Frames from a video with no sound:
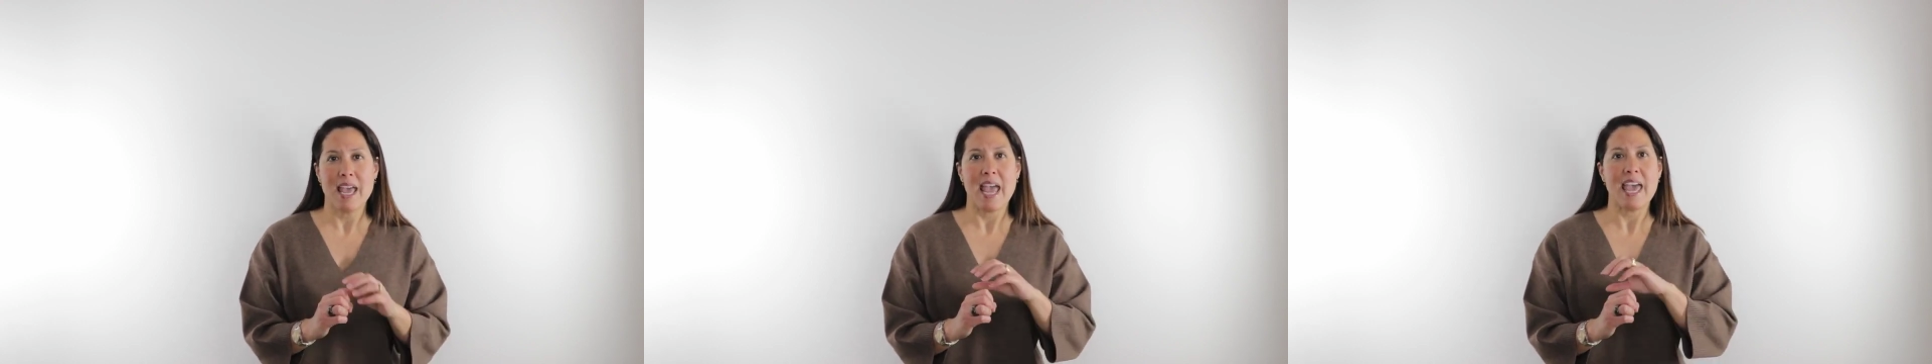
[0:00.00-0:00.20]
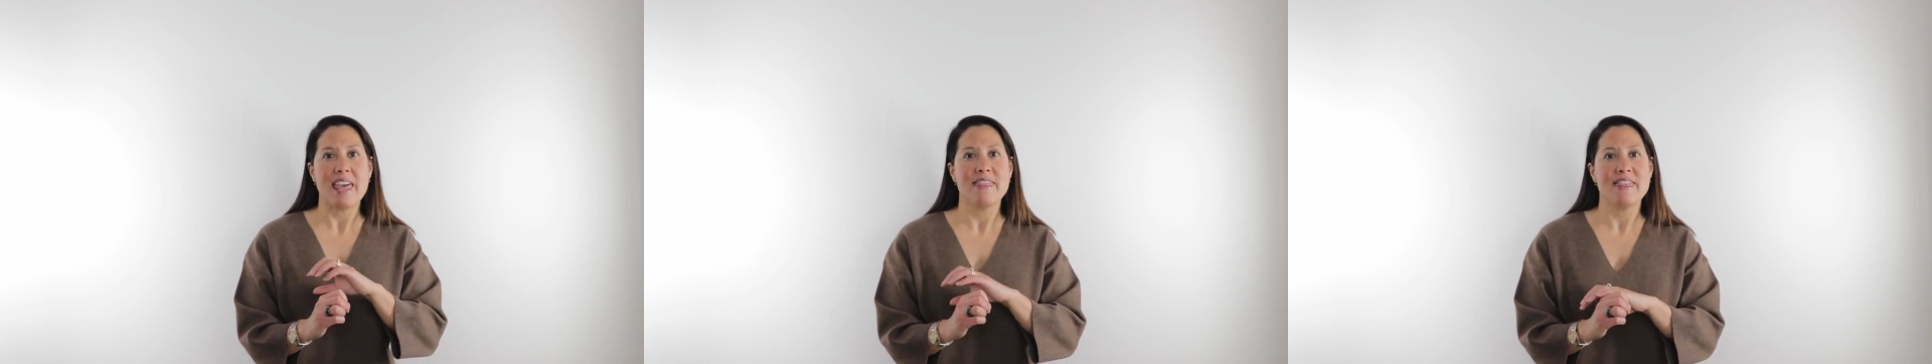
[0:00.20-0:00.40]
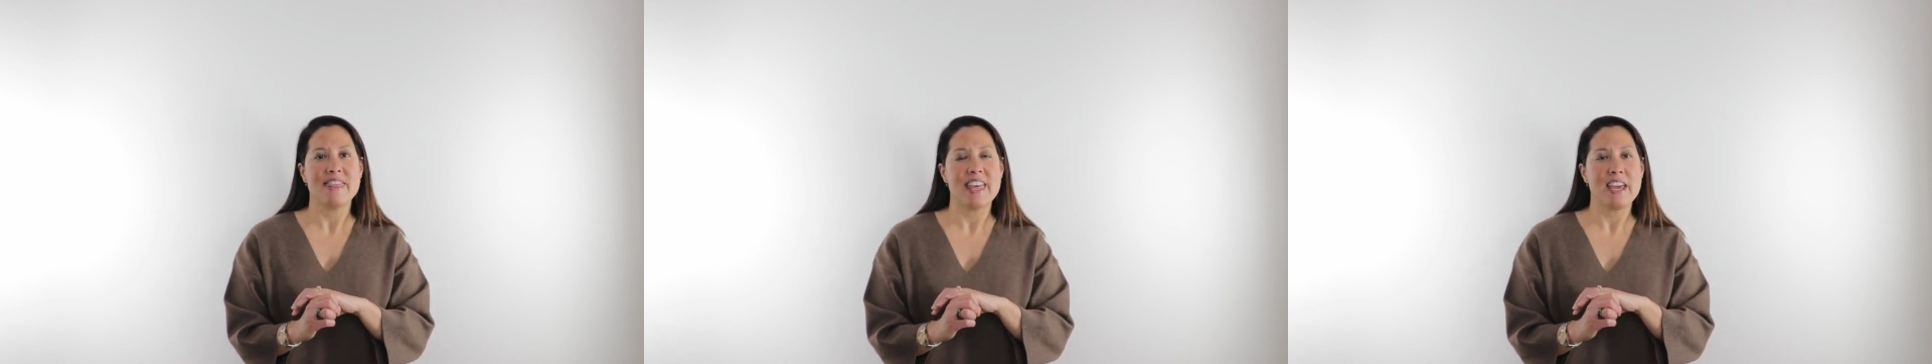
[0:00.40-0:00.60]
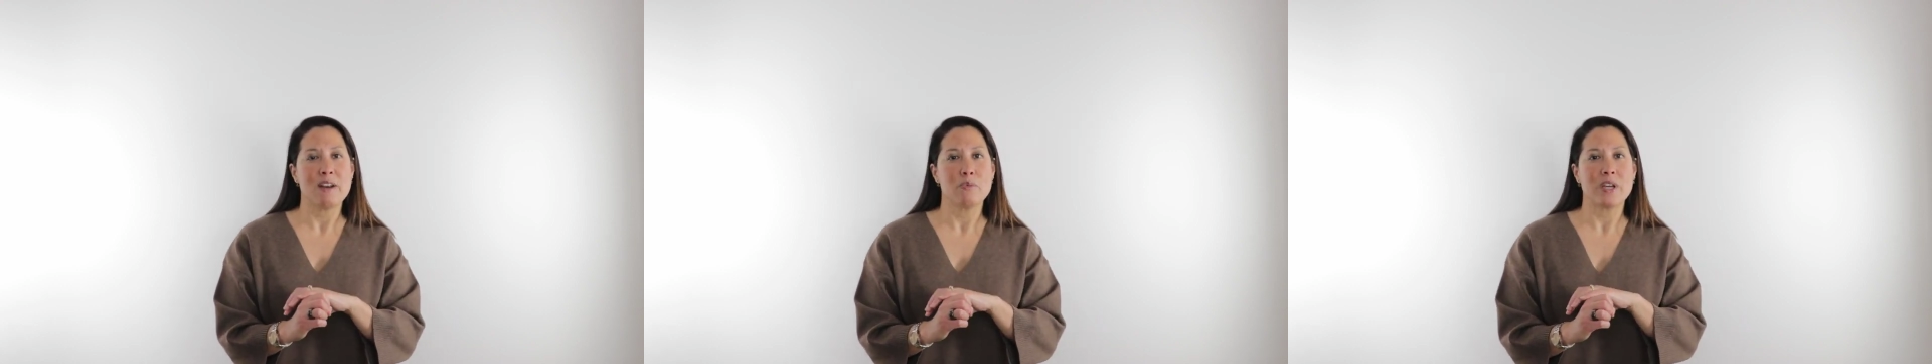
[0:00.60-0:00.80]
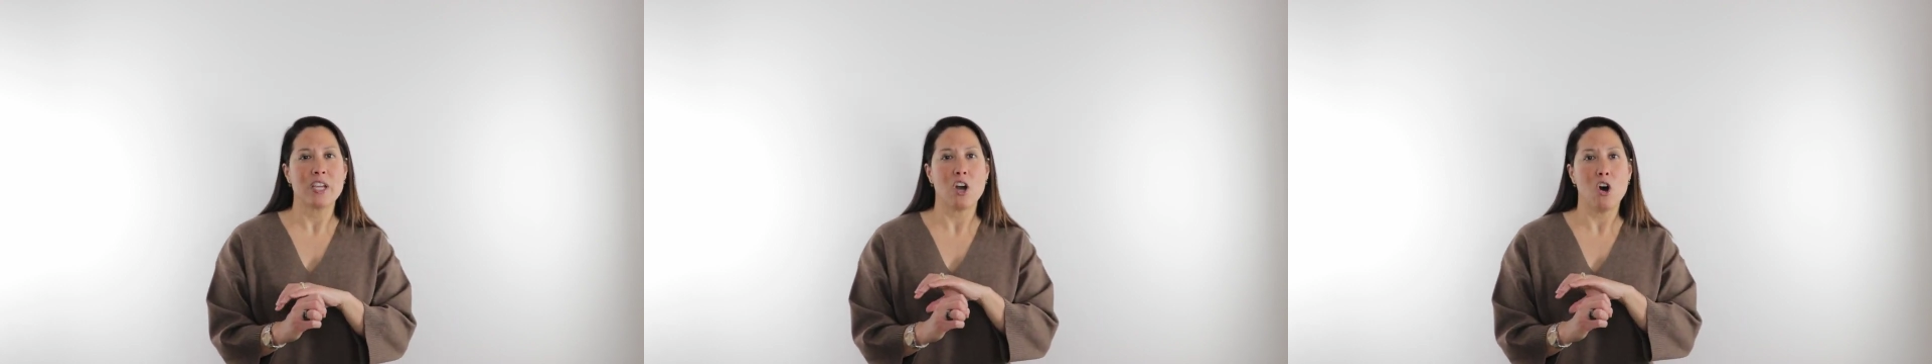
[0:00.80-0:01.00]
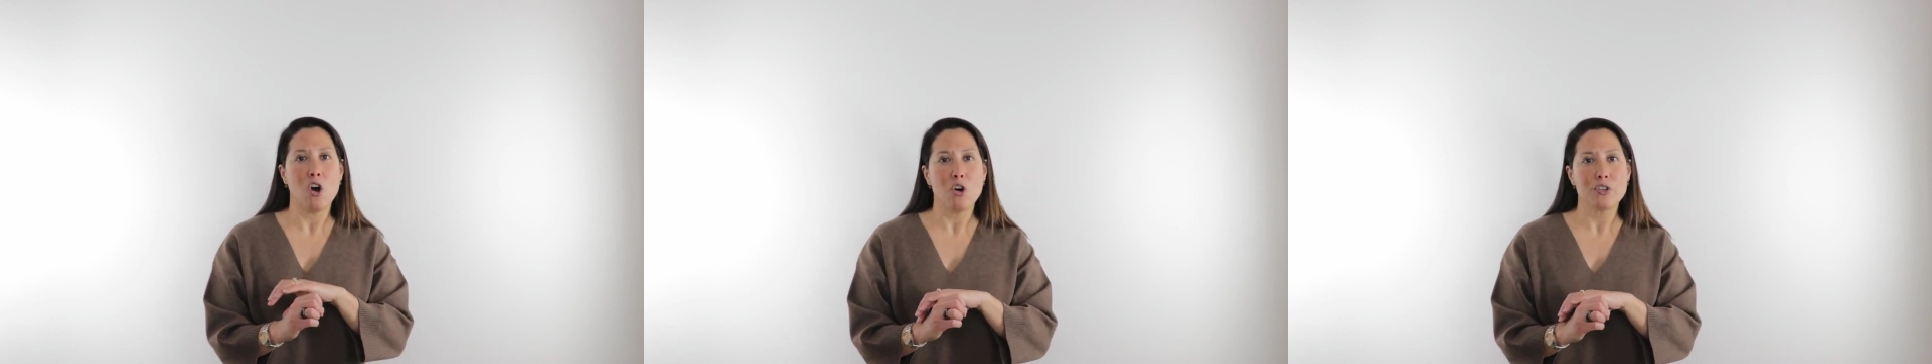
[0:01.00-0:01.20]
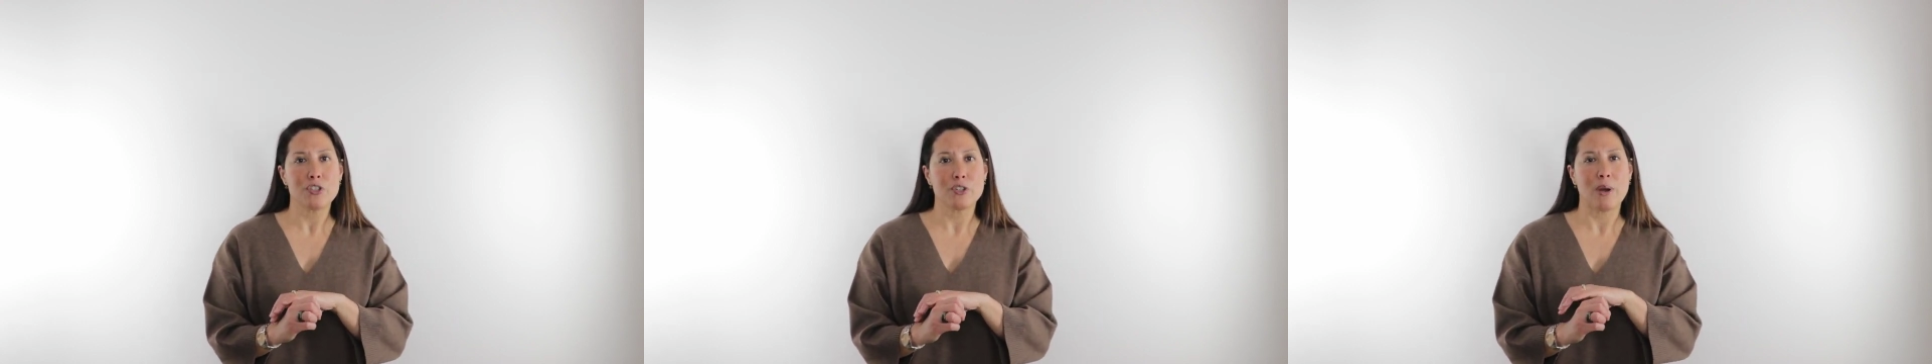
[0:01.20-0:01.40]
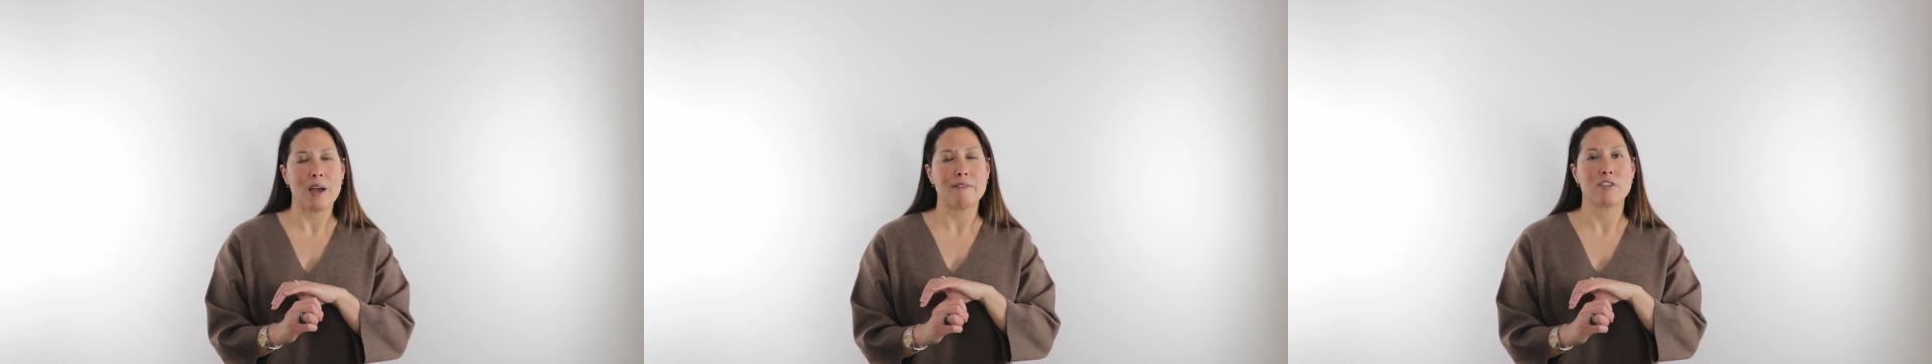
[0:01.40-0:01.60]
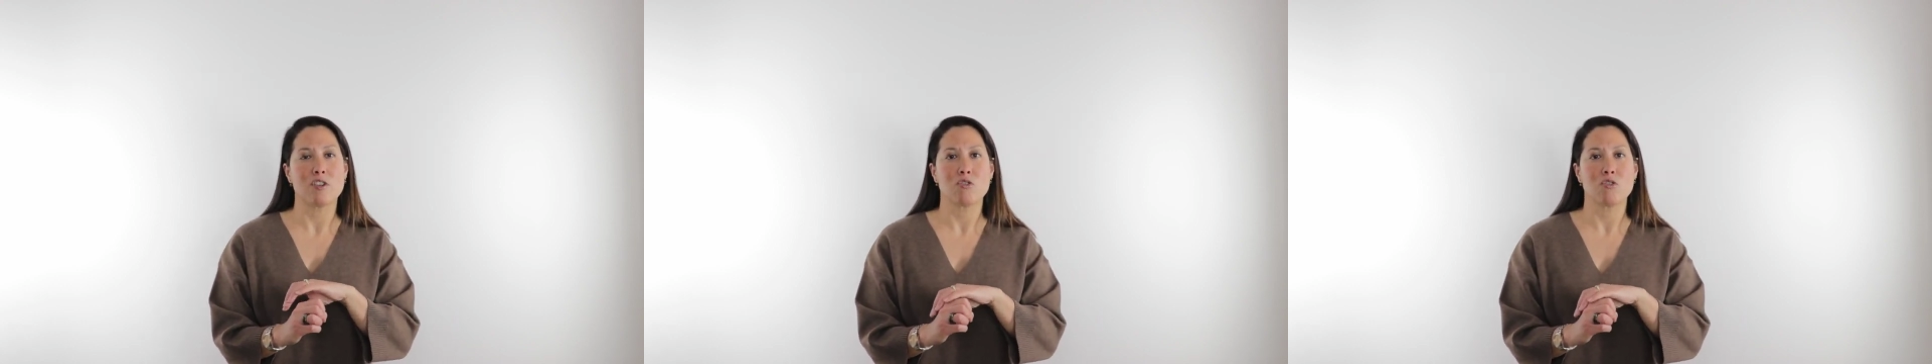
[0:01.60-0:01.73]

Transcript: And then we also have